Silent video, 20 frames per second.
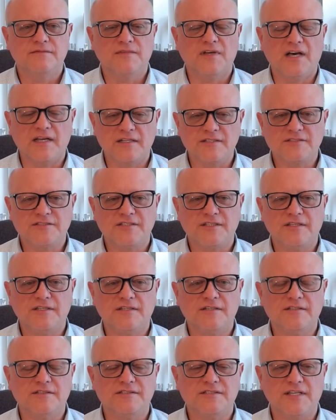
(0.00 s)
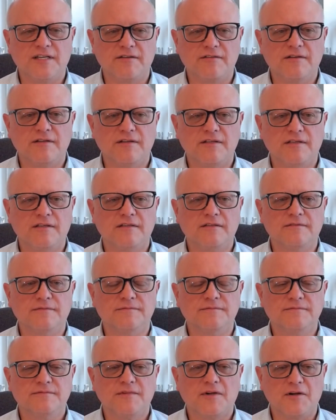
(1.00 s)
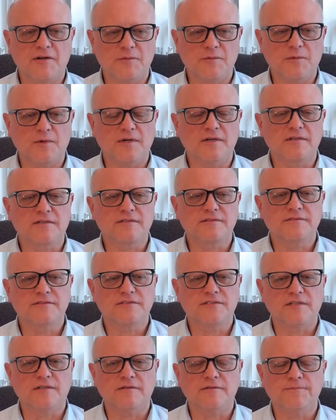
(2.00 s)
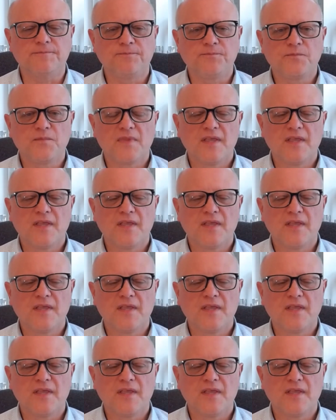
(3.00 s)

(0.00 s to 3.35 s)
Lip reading: honesty and integrity and hard work. So